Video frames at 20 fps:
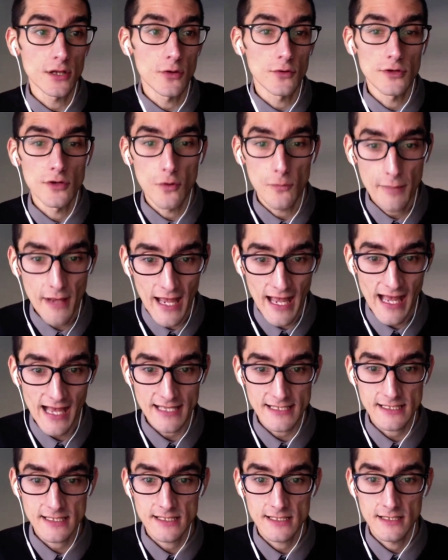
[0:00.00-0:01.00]
pre colonial
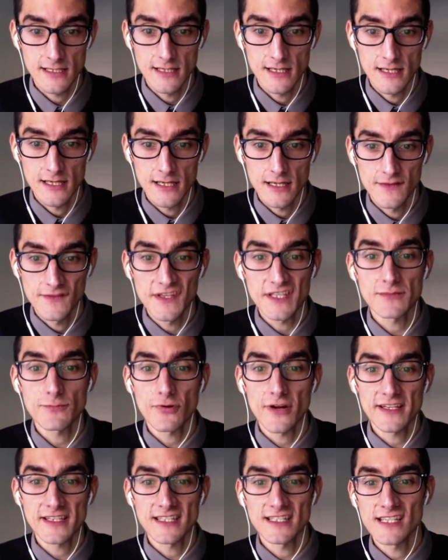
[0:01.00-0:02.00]
past
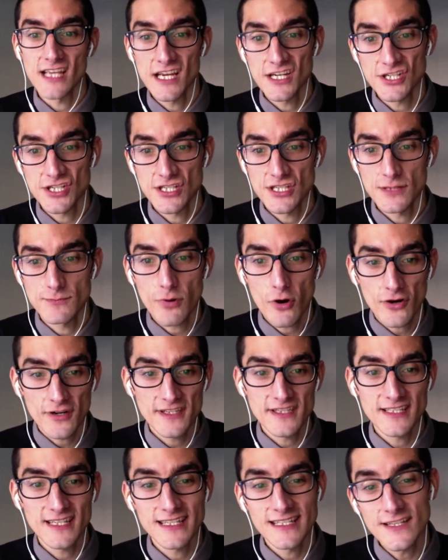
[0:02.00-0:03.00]
this presentation
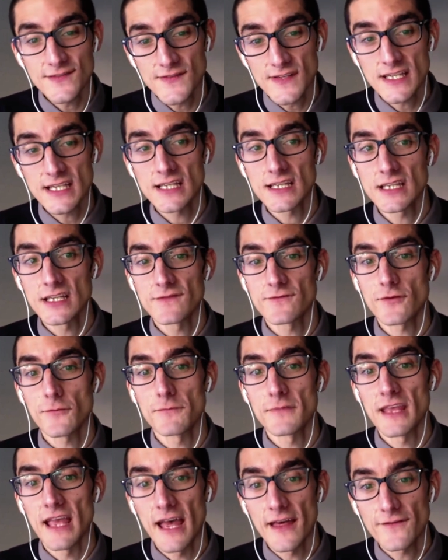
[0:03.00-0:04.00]
departed significantly
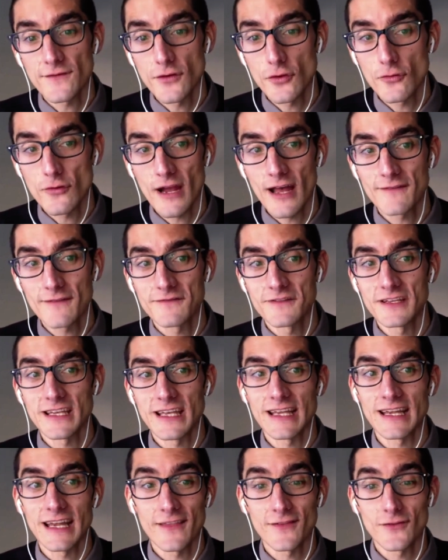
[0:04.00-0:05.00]
from the
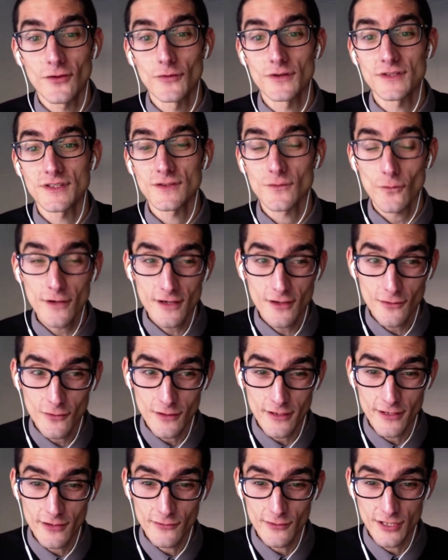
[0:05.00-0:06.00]
ethnographic and
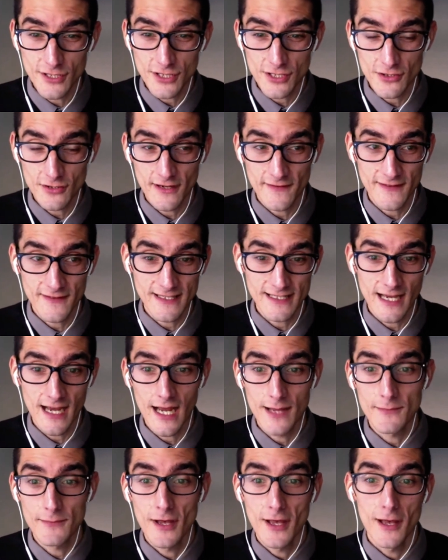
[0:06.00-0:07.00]
ethnohistorical literature at the
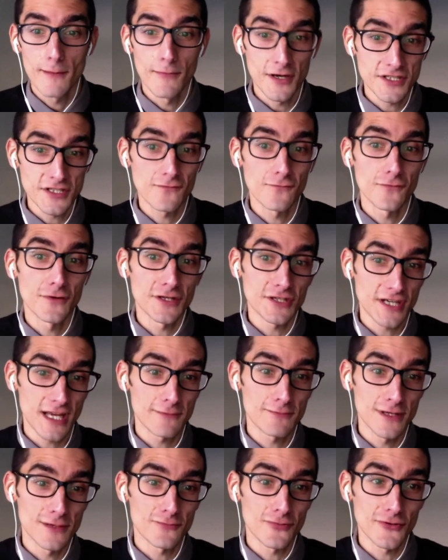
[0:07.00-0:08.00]
time, much of
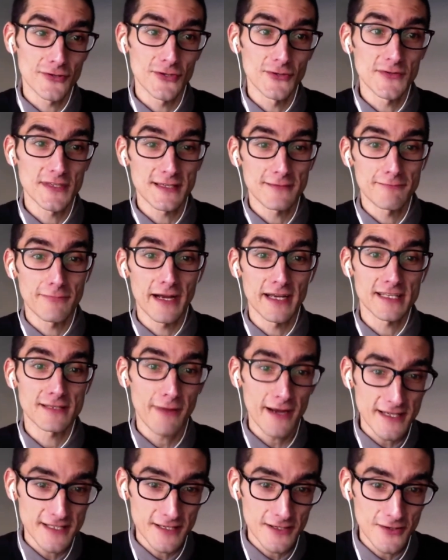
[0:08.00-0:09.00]
which had been produced by
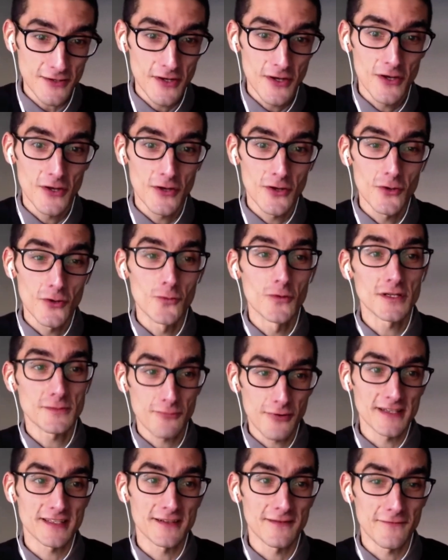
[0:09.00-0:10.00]
Spicer, who
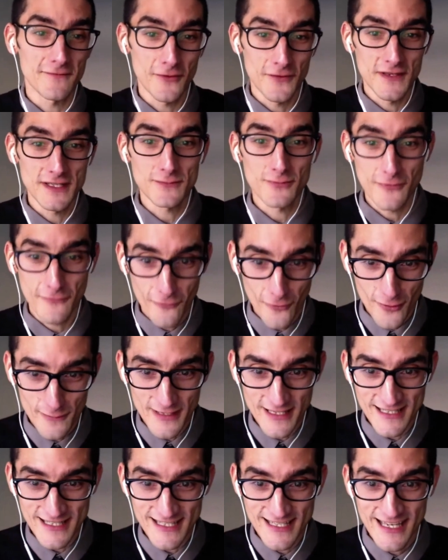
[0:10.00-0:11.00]
was present for this
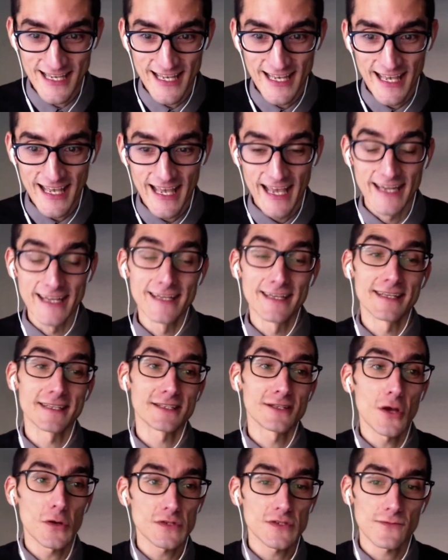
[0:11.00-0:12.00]
performance. And in
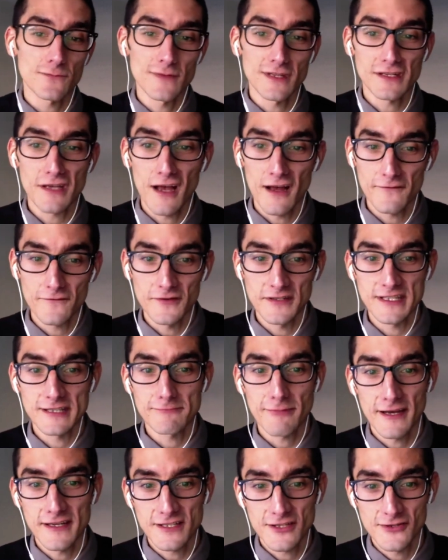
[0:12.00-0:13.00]
his notes from the
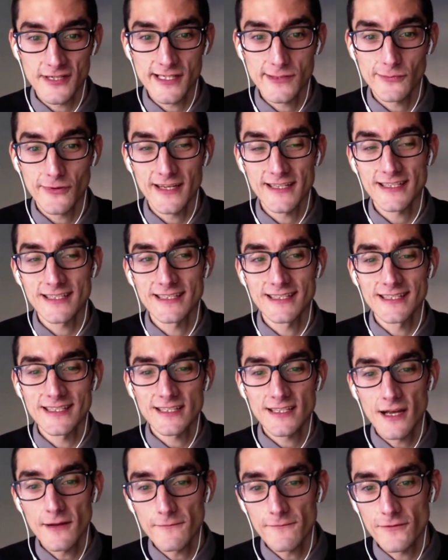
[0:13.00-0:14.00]
conference, Spicer expressed
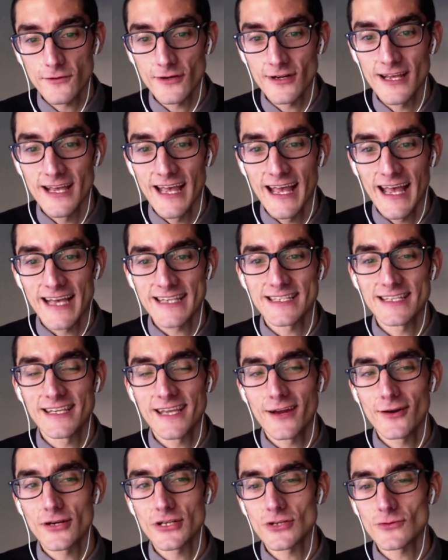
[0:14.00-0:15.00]
discomfort as
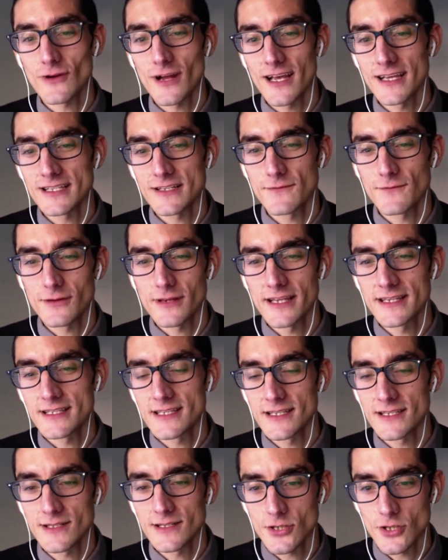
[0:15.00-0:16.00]
he characterized
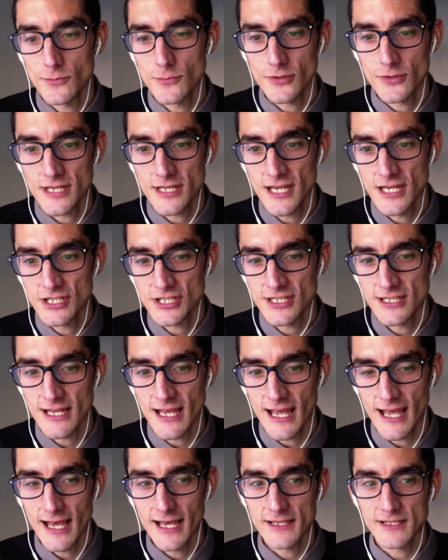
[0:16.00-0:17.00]
Valencia's
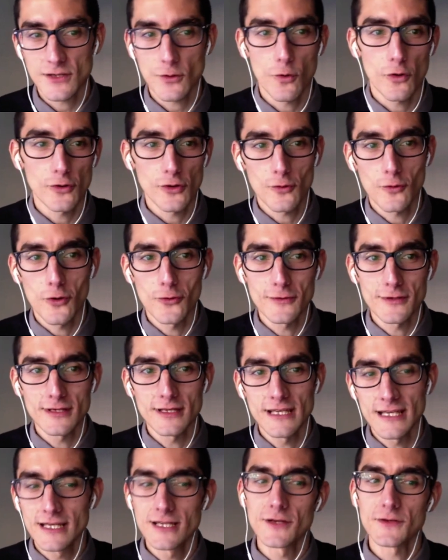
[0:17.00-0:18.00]
interpretation as quote
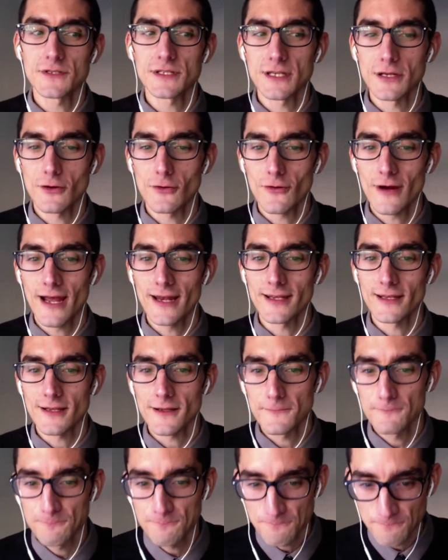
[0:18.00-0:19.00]
unquote
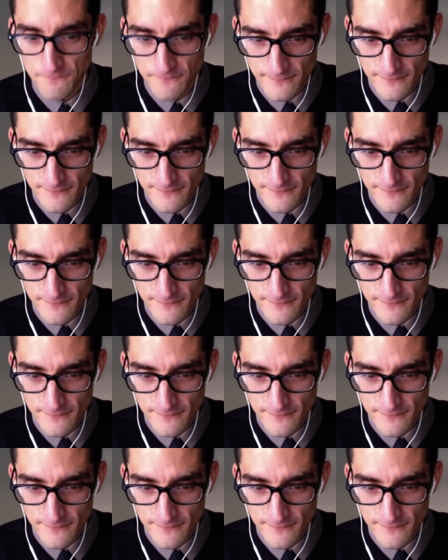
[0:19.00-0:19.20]
idiosyncratic.